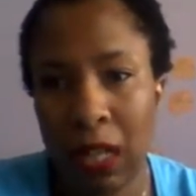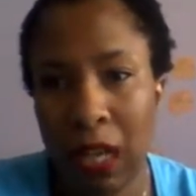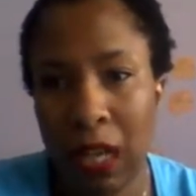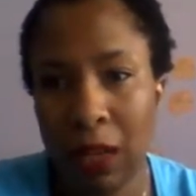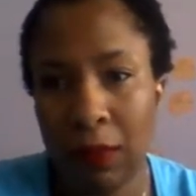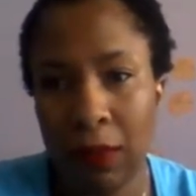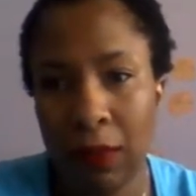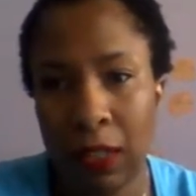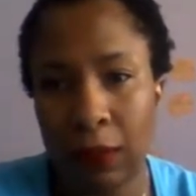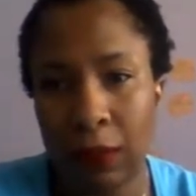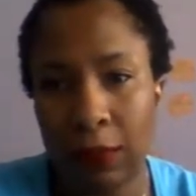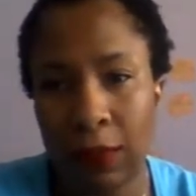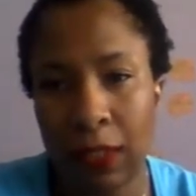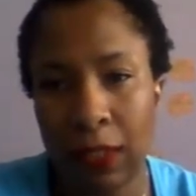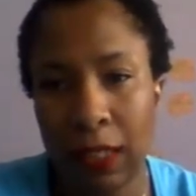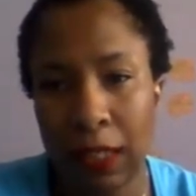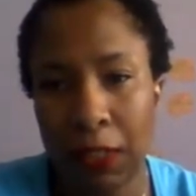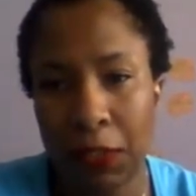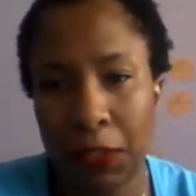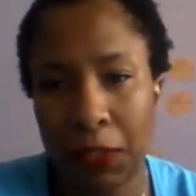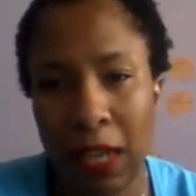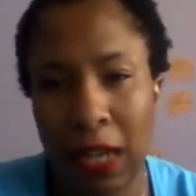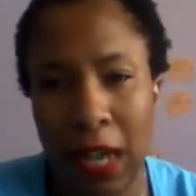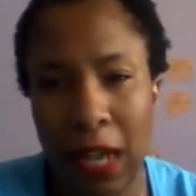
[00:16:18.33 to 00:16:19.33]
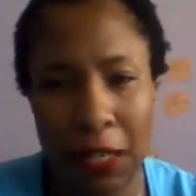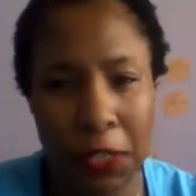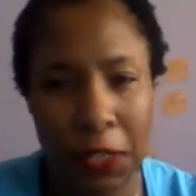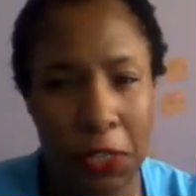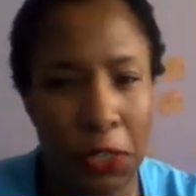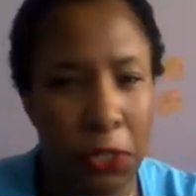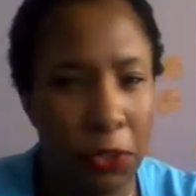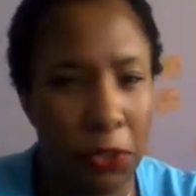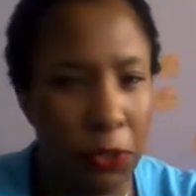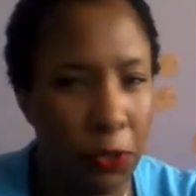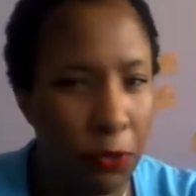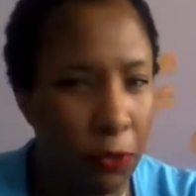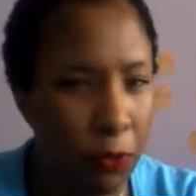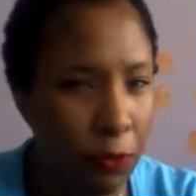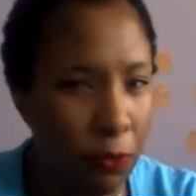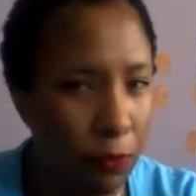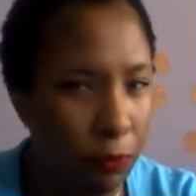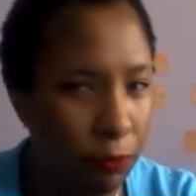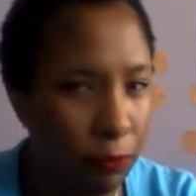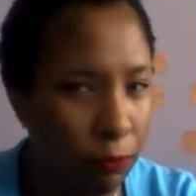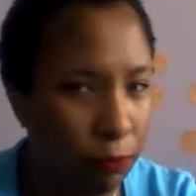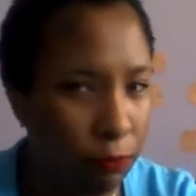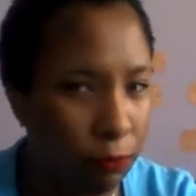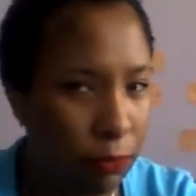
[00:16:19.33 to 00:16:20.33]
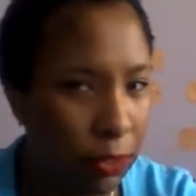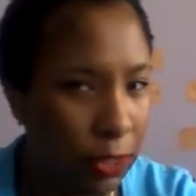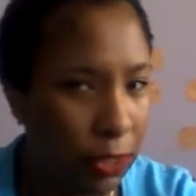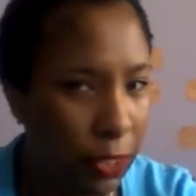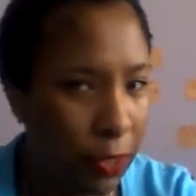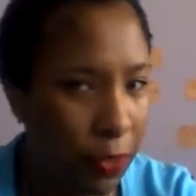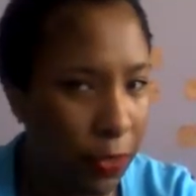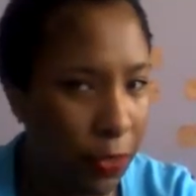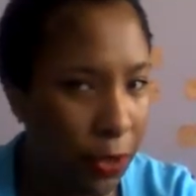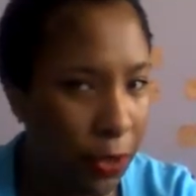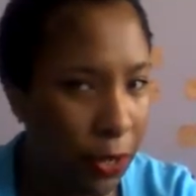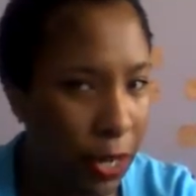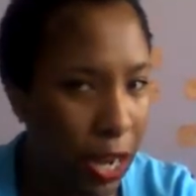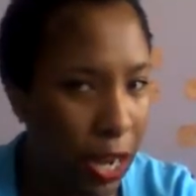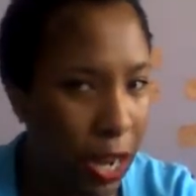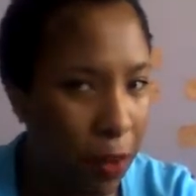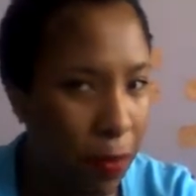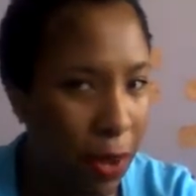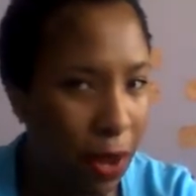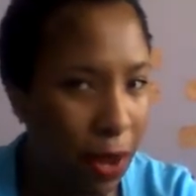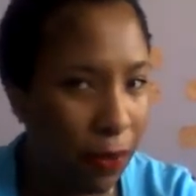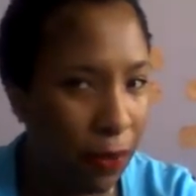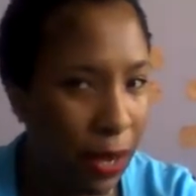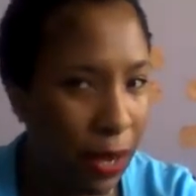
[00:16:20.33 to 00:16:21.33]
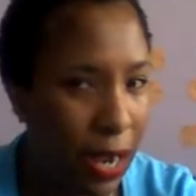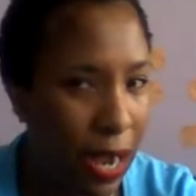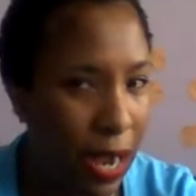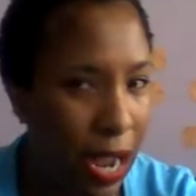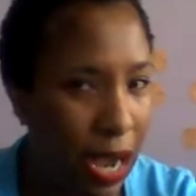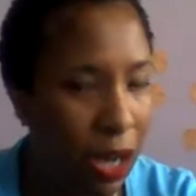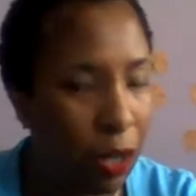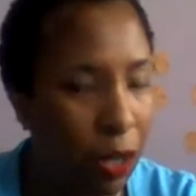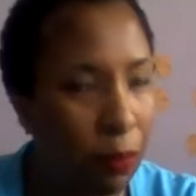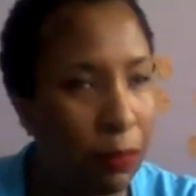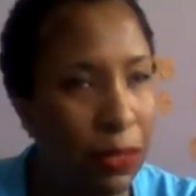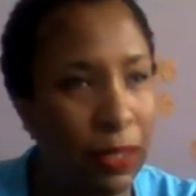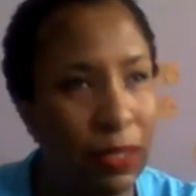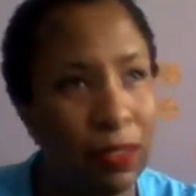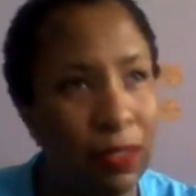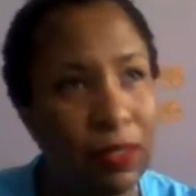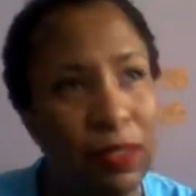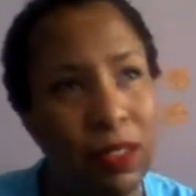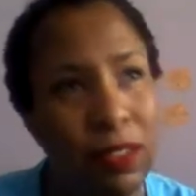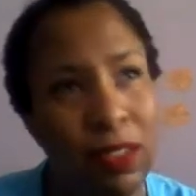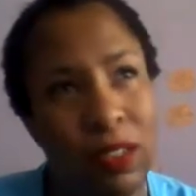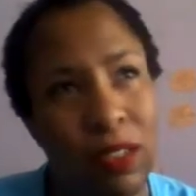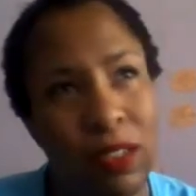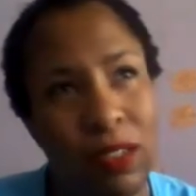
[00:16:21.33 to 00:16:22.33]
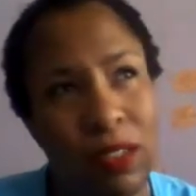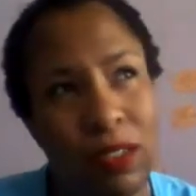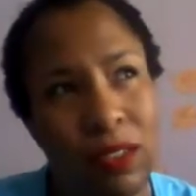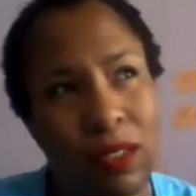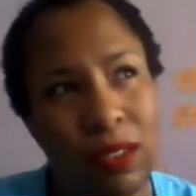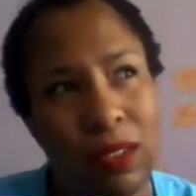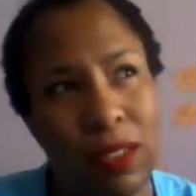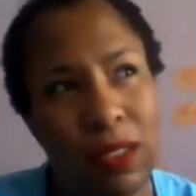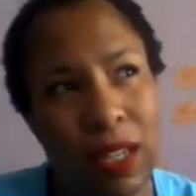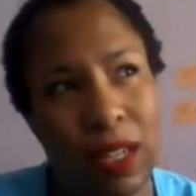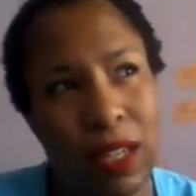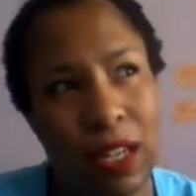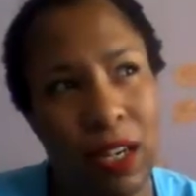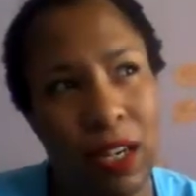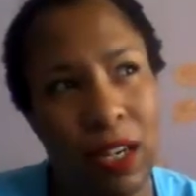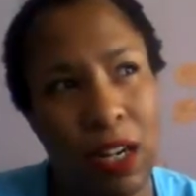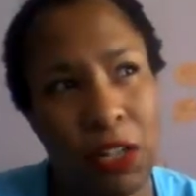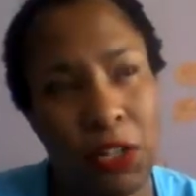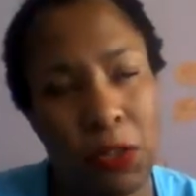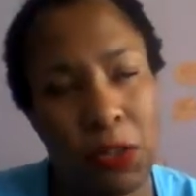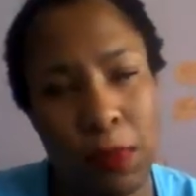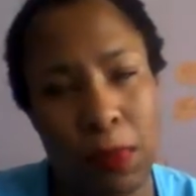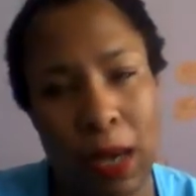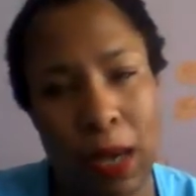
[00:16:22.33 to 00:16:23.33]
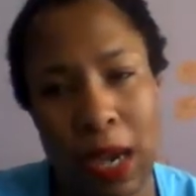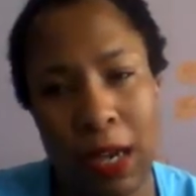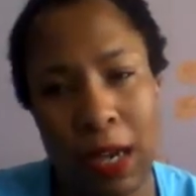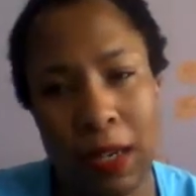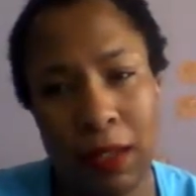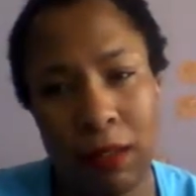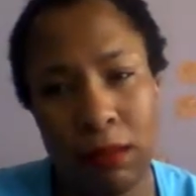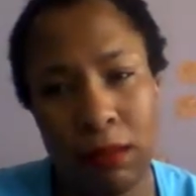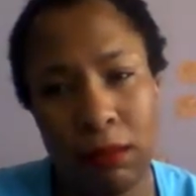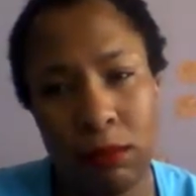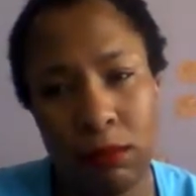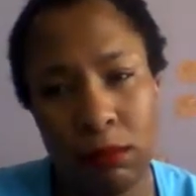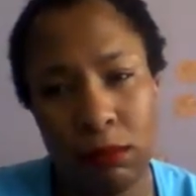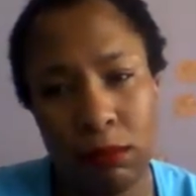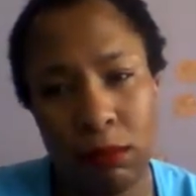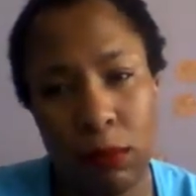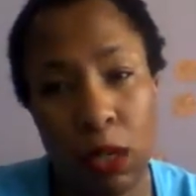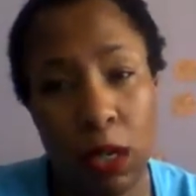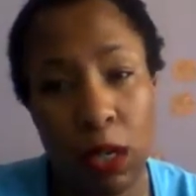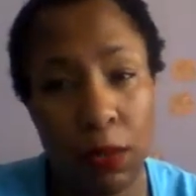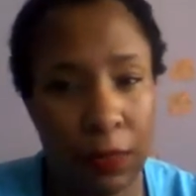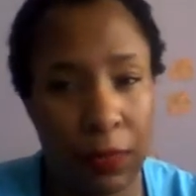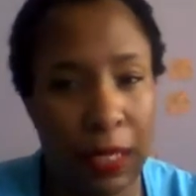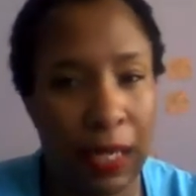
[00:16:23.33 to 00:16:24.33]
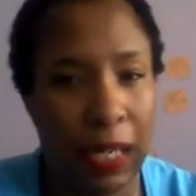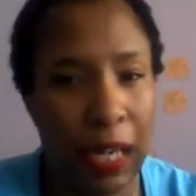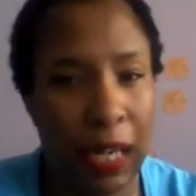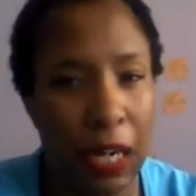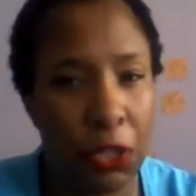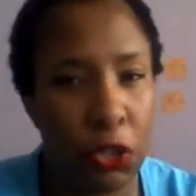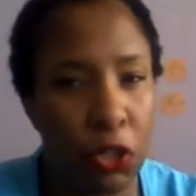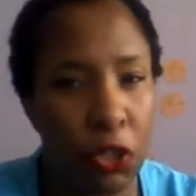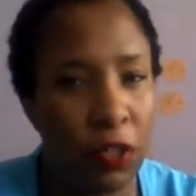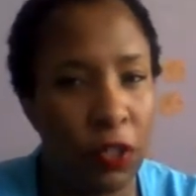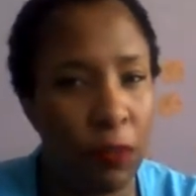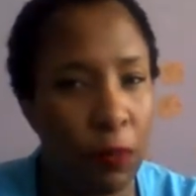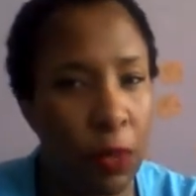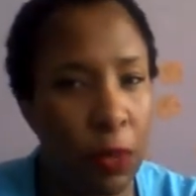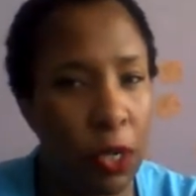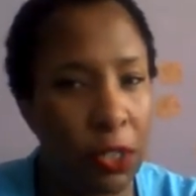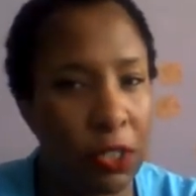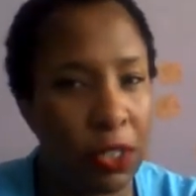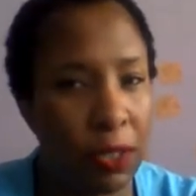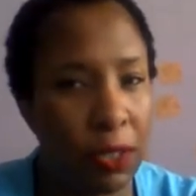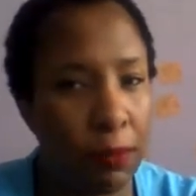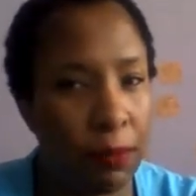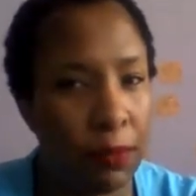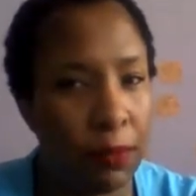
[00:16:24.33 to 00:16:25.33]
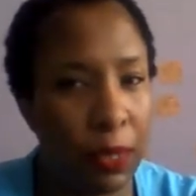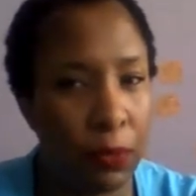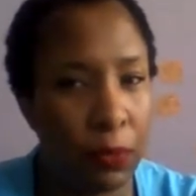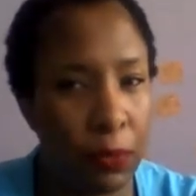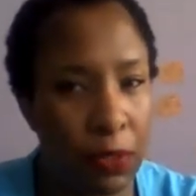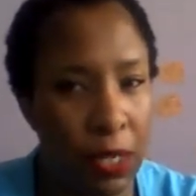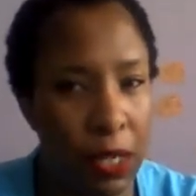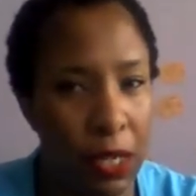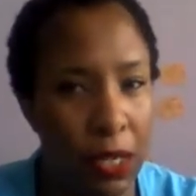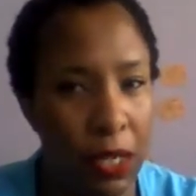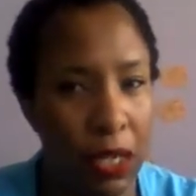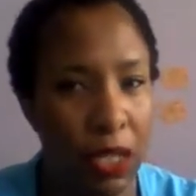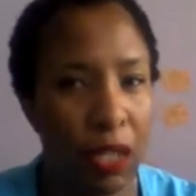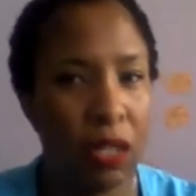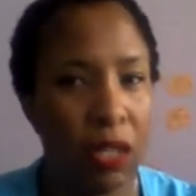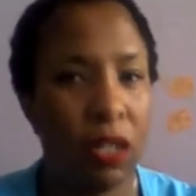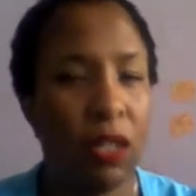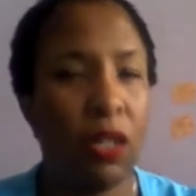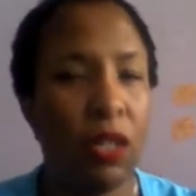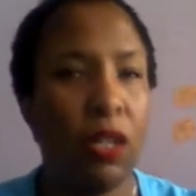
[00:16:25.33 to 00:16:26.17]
I've got feelings not to sell anything on eBay right now, but thinking I should buy, well, thinking I should have bought something, which I did.